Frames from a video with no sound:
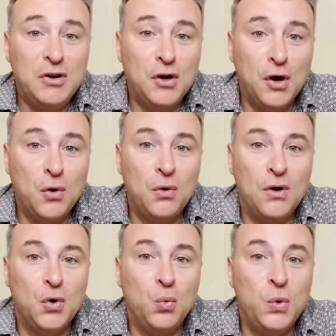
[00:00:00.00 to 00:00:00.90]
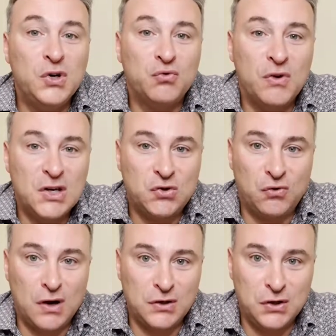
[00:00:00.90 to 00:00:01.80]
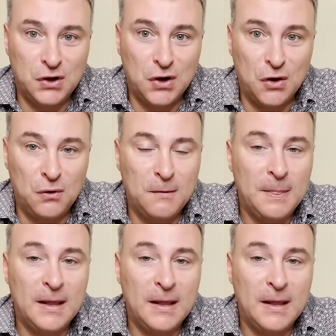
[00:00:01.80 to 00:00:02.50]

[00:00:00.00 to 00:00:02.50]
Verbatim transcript: to know which restaurants to go.